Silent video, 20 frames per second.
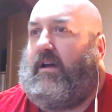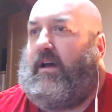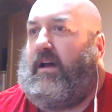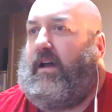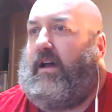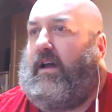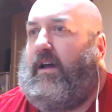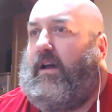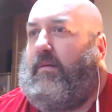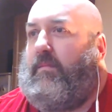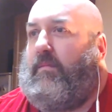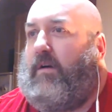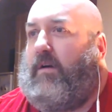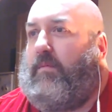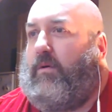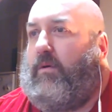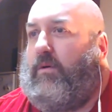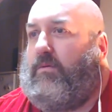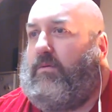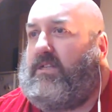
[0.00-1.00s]

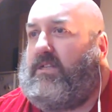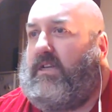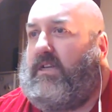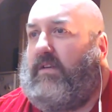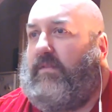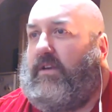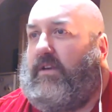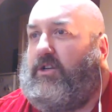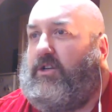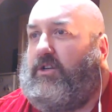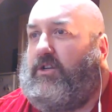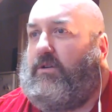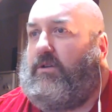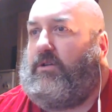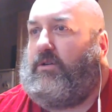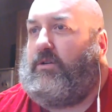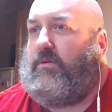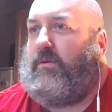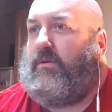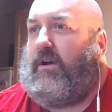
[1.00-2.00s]
Marble Horse TV as
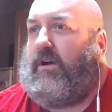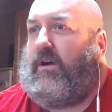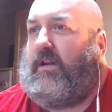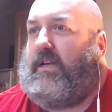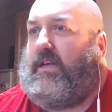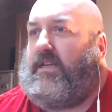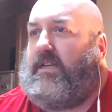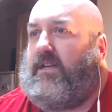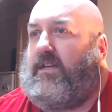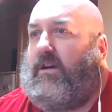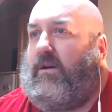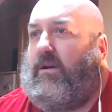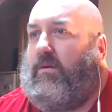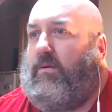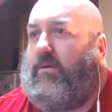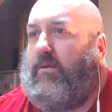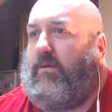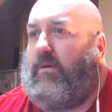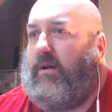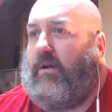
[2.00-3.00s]
usual. Carlito.